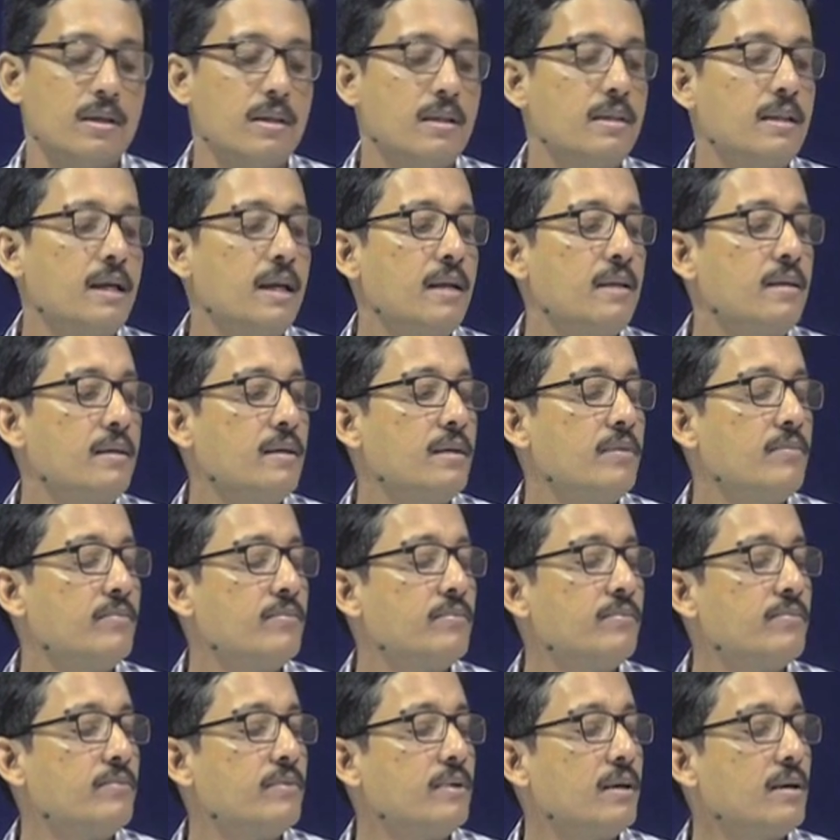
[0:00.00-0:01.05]
that
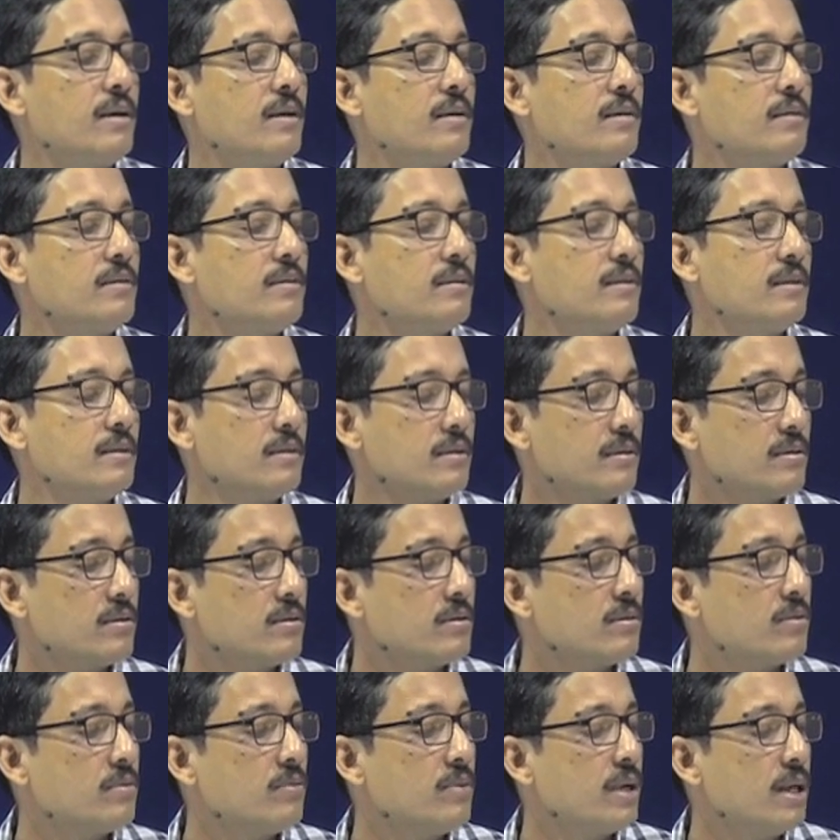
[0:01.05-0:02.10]
if
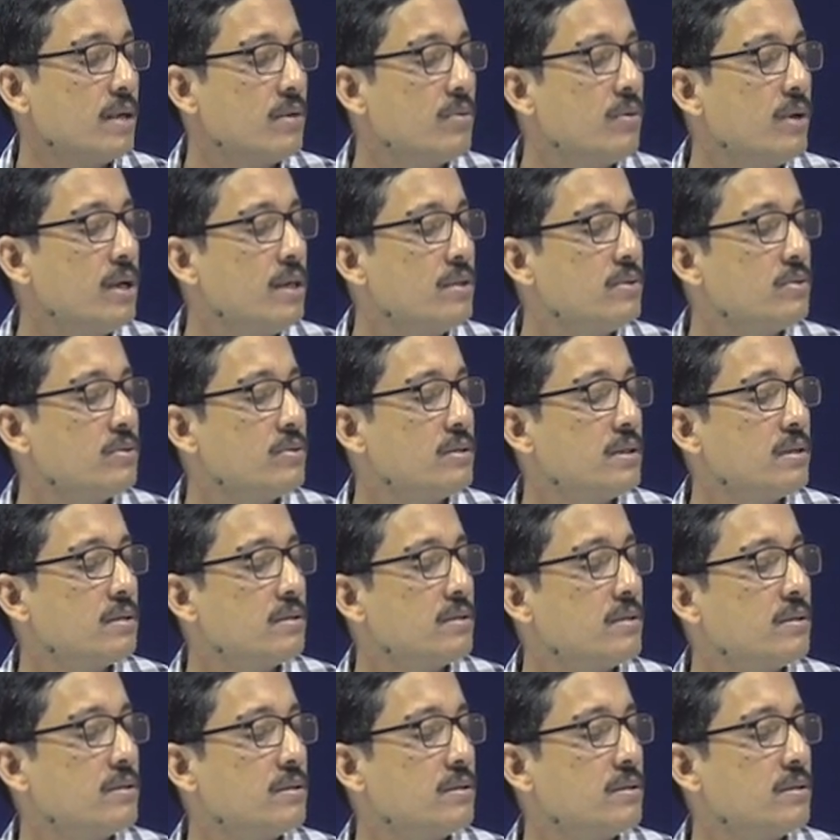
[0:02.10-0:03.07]
while going through this